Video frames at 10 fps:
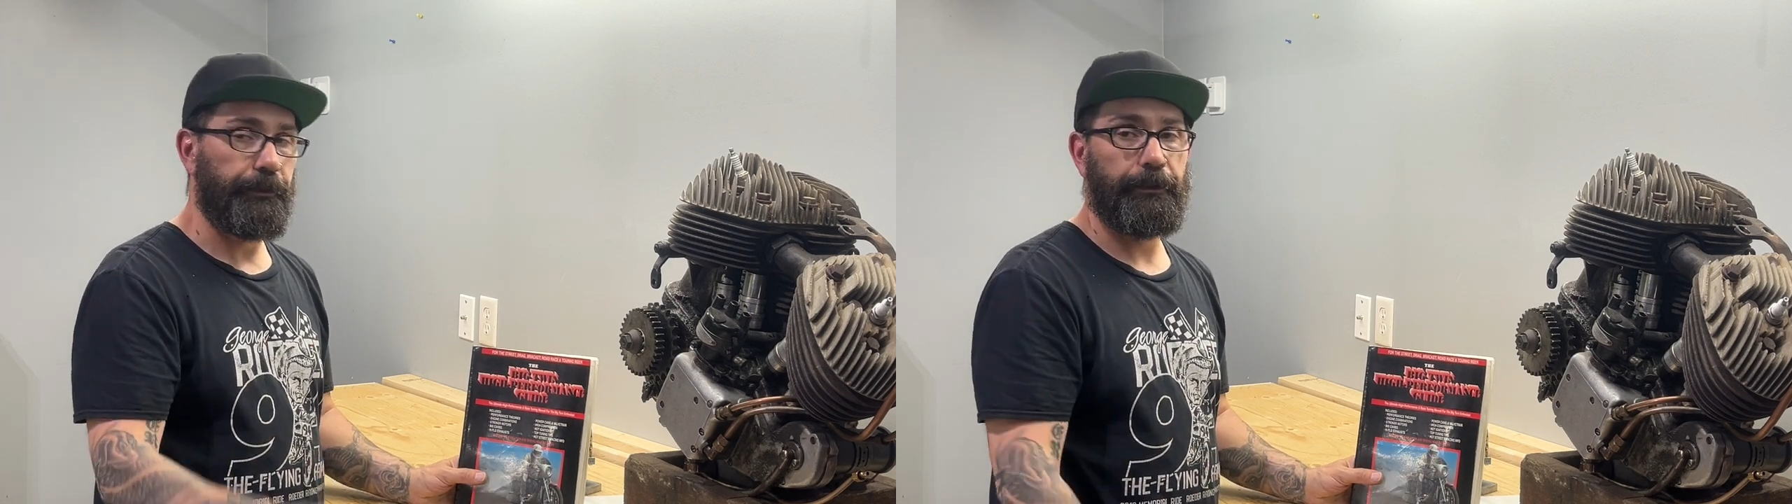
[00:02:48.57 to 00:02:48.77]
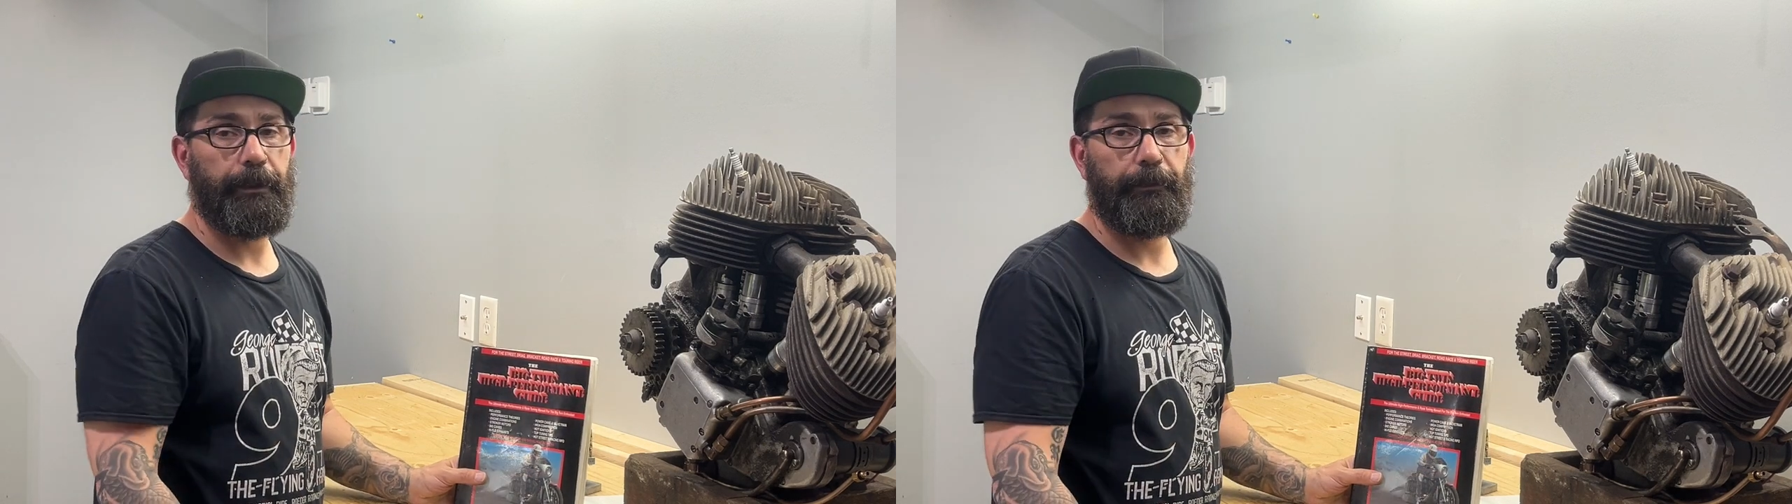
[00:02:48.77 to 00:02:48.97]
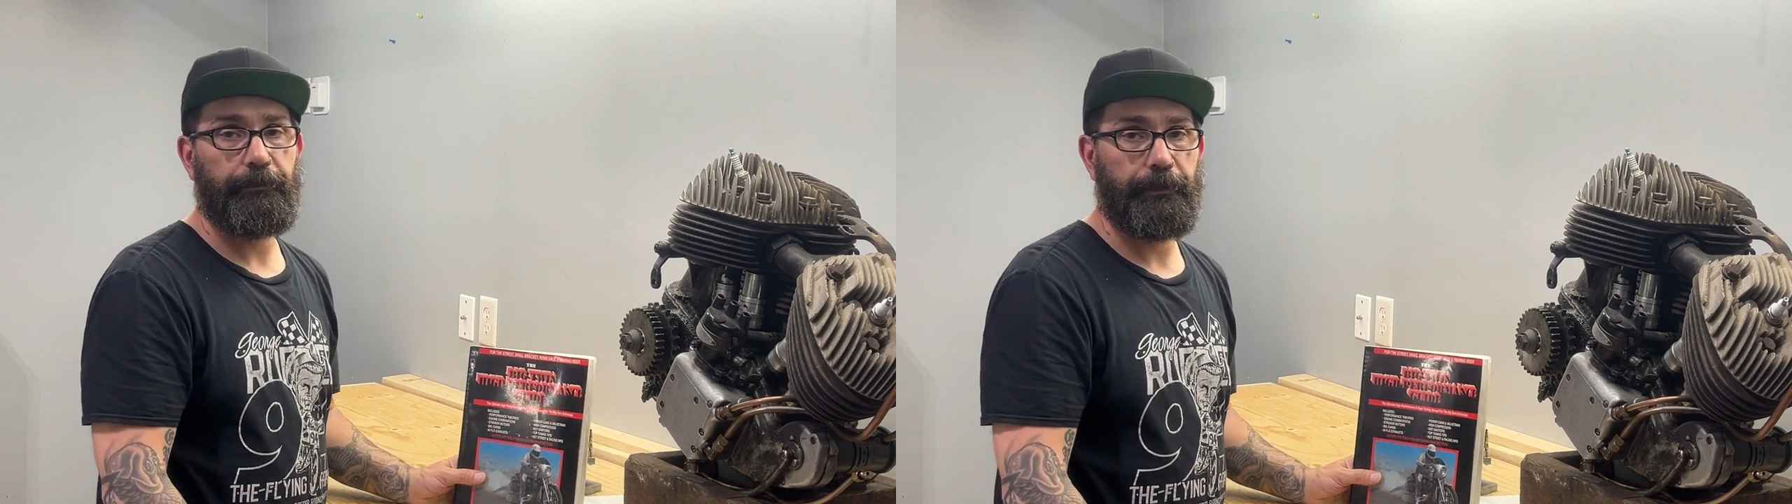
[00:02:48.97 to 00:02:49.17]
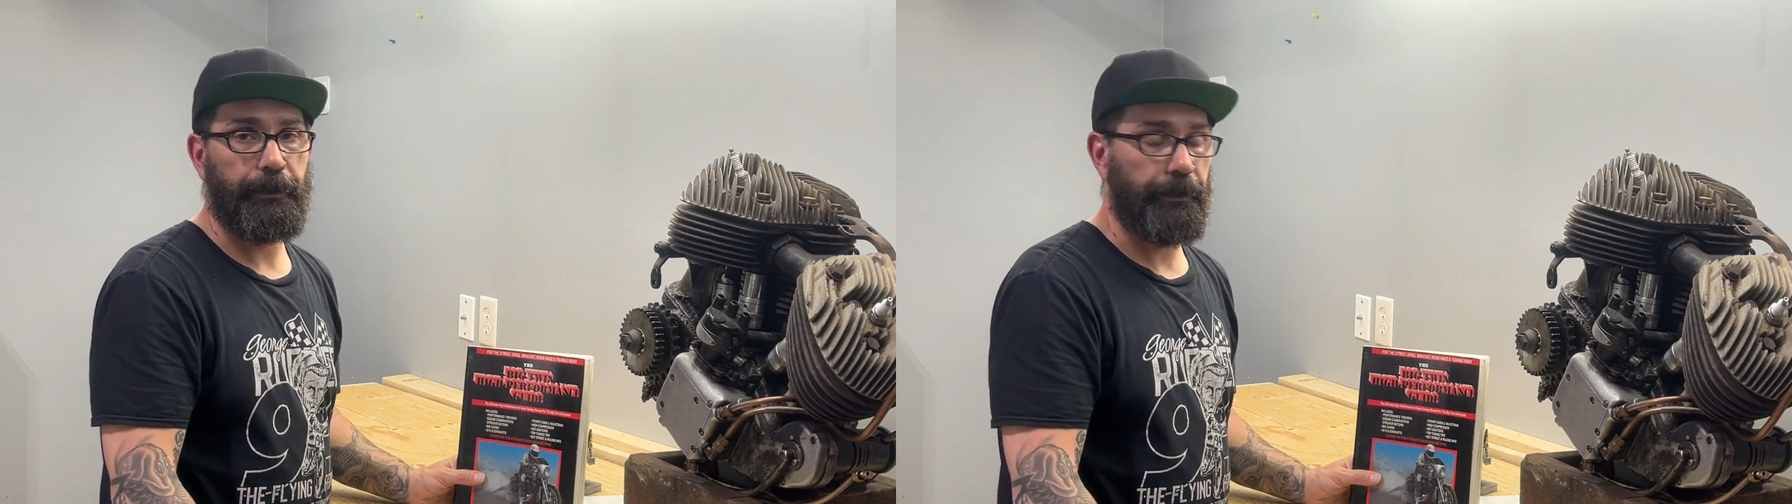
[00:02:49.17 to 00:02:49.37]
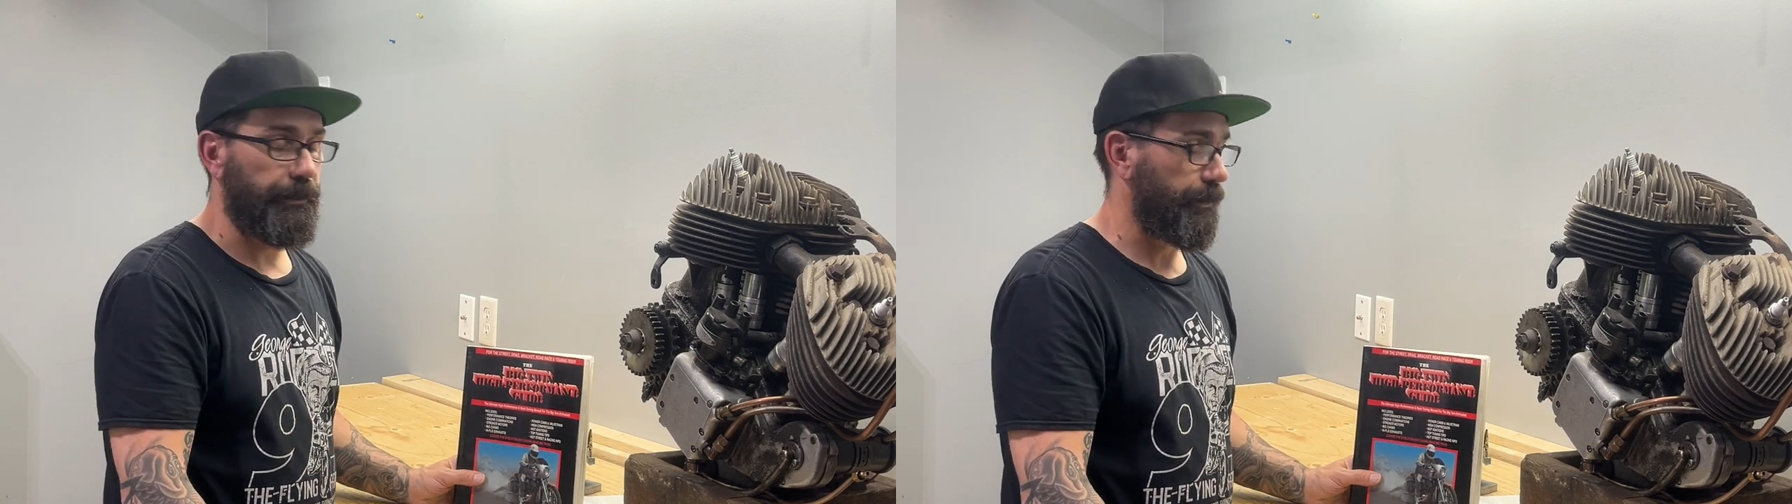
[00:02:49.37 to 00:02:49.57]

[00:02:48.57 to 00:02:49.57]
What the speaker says: or however it is.